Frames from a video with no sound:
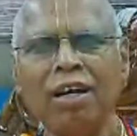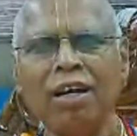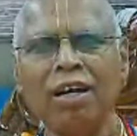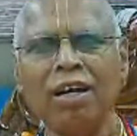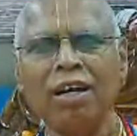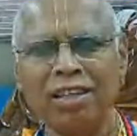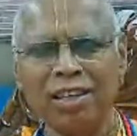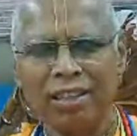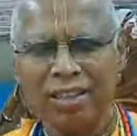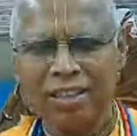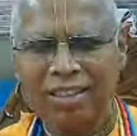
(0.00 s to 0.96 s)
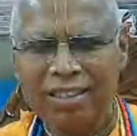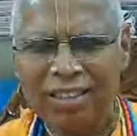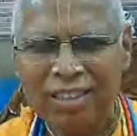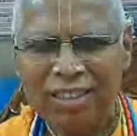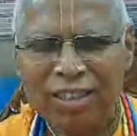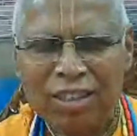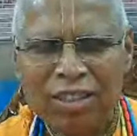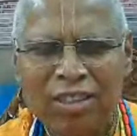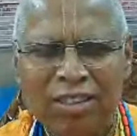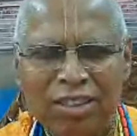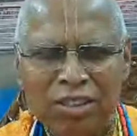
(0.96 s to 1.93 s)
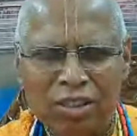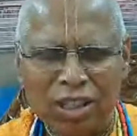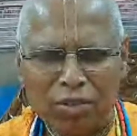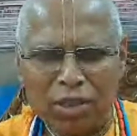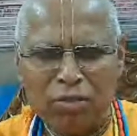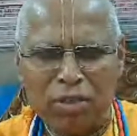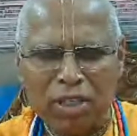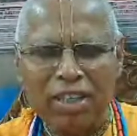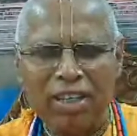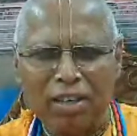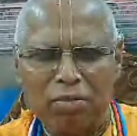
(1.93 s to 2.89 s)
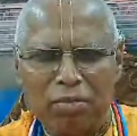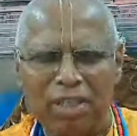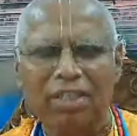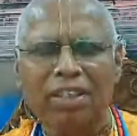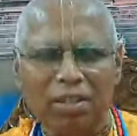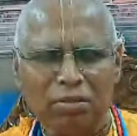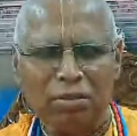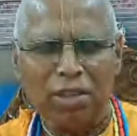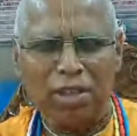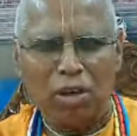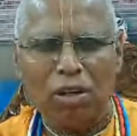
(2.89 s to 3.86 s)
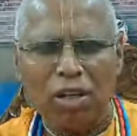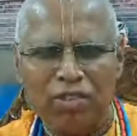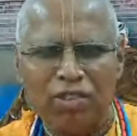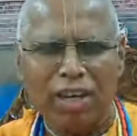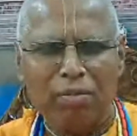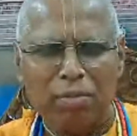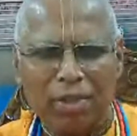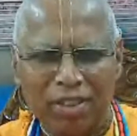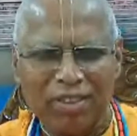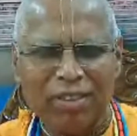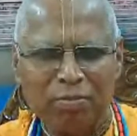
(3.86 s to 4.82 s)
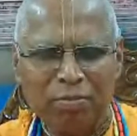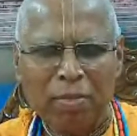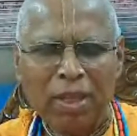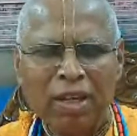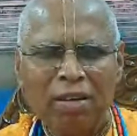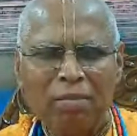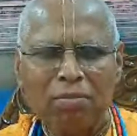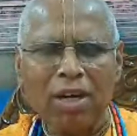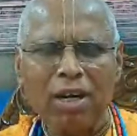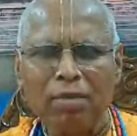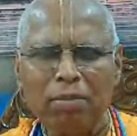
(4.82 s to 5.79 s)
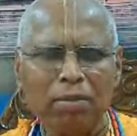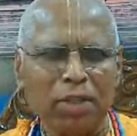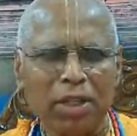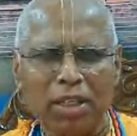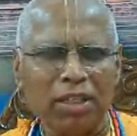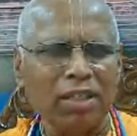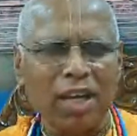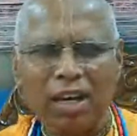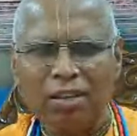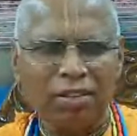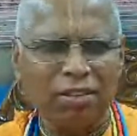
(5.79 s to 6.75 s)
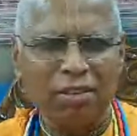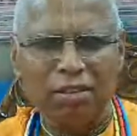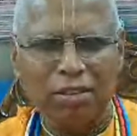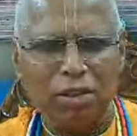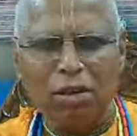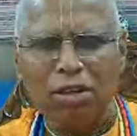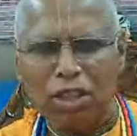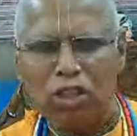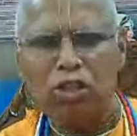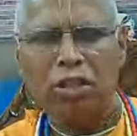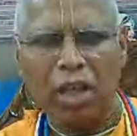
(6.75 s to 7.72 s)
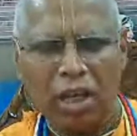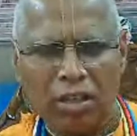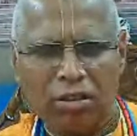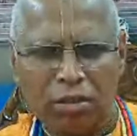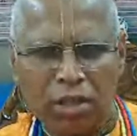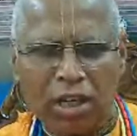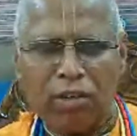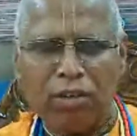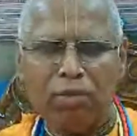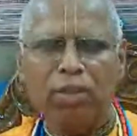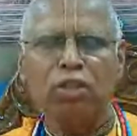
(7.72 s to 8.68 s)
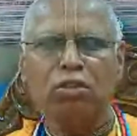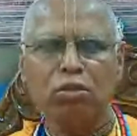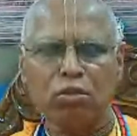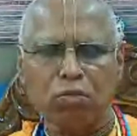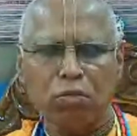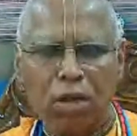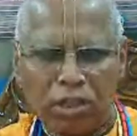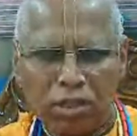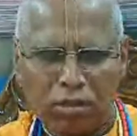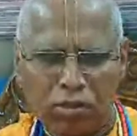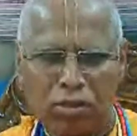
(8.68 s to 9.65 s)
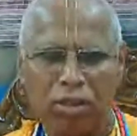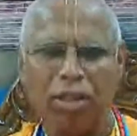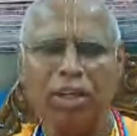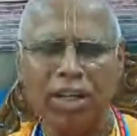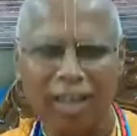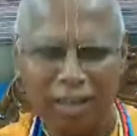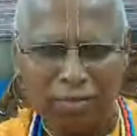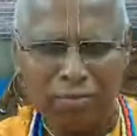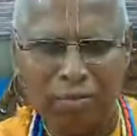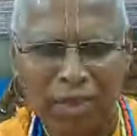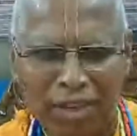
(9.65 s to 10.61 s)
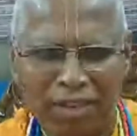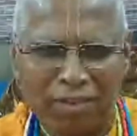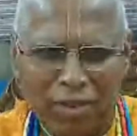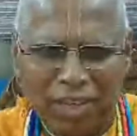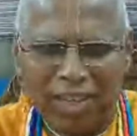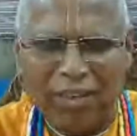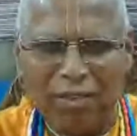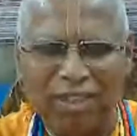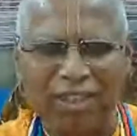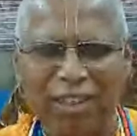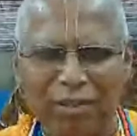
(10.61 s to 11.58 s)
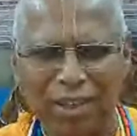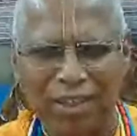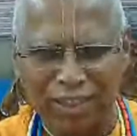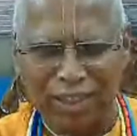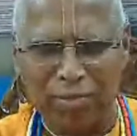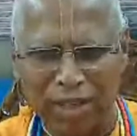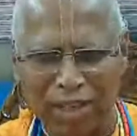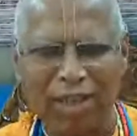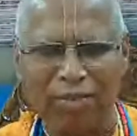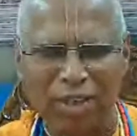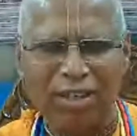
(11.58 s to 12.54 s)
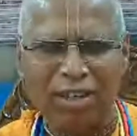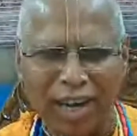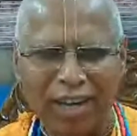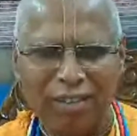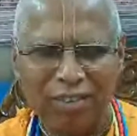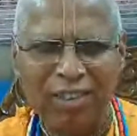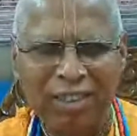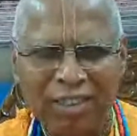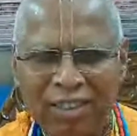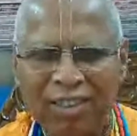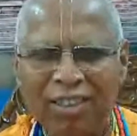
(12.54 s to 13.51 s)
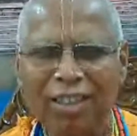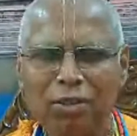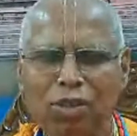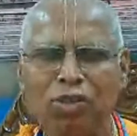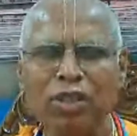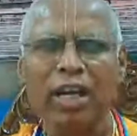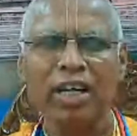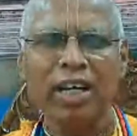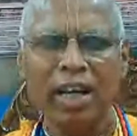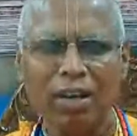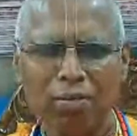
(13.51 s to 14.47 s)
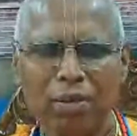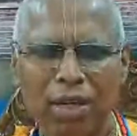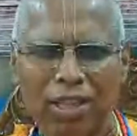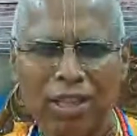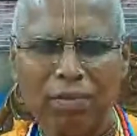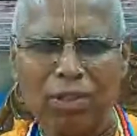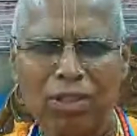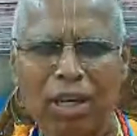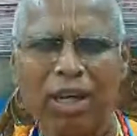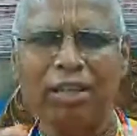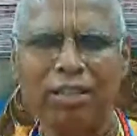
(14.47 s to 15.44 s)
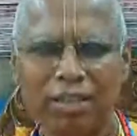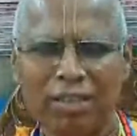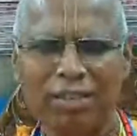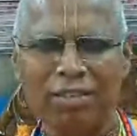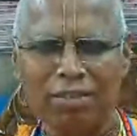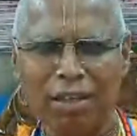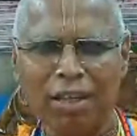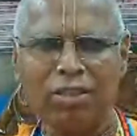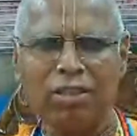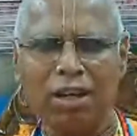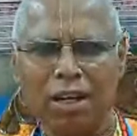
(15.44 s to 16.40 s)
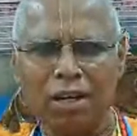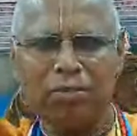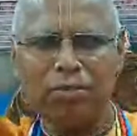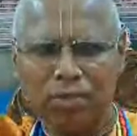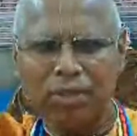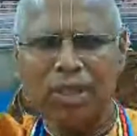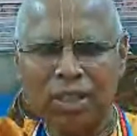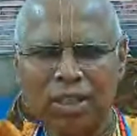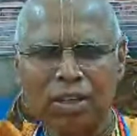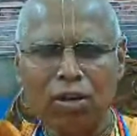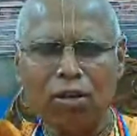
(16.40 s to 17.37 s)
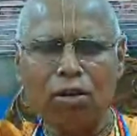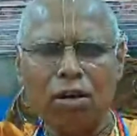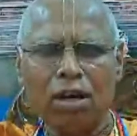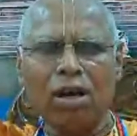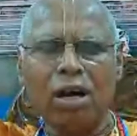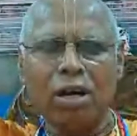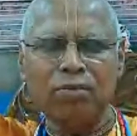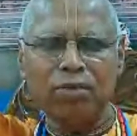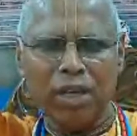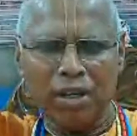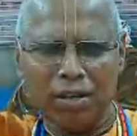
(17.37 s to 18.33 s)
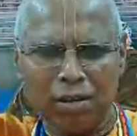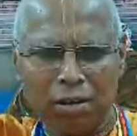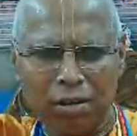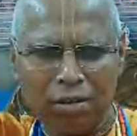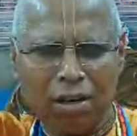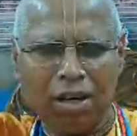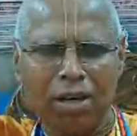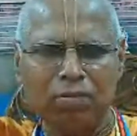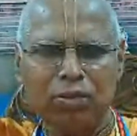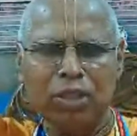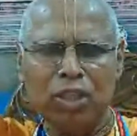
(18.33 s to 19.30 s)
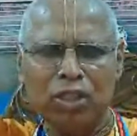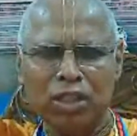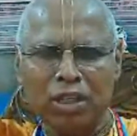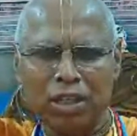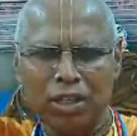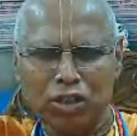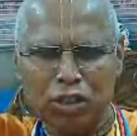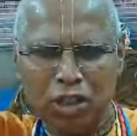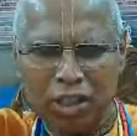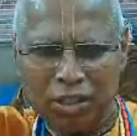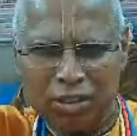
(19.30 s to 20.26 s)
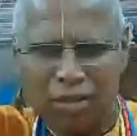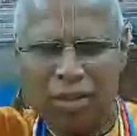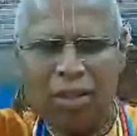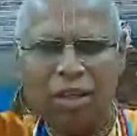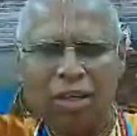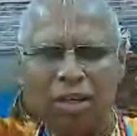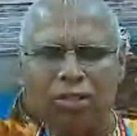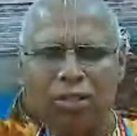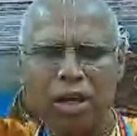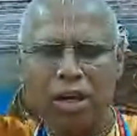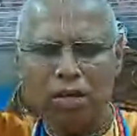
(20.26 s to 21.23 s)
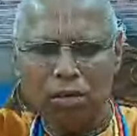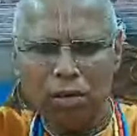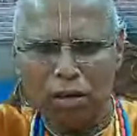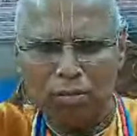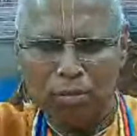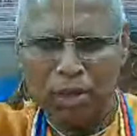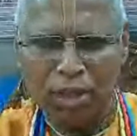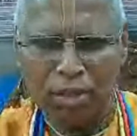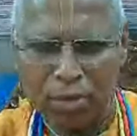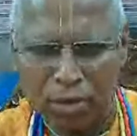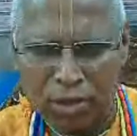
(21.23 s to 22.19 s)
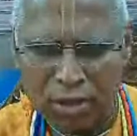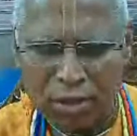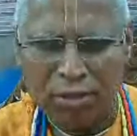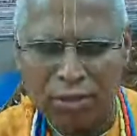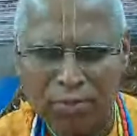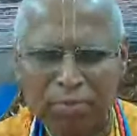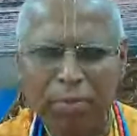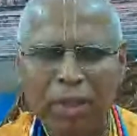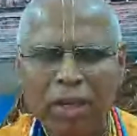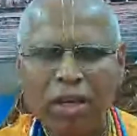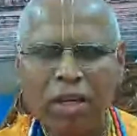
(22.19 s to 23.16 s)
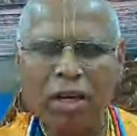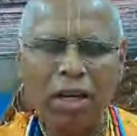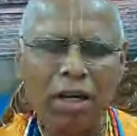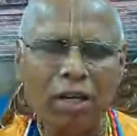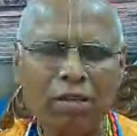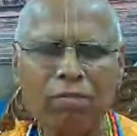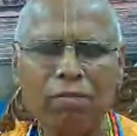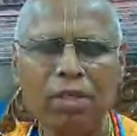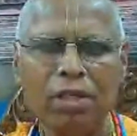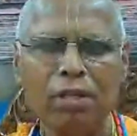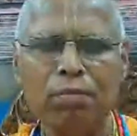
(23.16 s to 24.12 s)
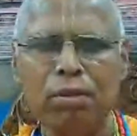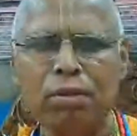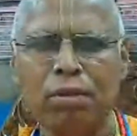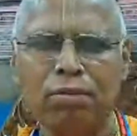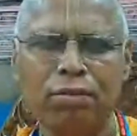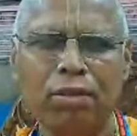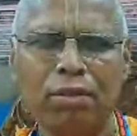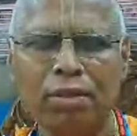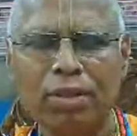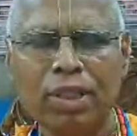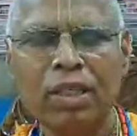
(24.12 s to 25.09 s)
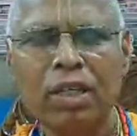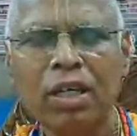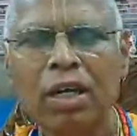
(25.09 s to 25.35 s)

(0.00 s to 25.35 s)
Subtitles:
And so it was very convenient for all assembled. Mahaprabhu, he didn't have to go on the stage so that everyone could watch or see him wherever he was in the middle of the crowd. He would stand out because of his height and the raised arms, long arms, right? Arms reaching his knees, ajanu lambita bhujo, and very beautiful.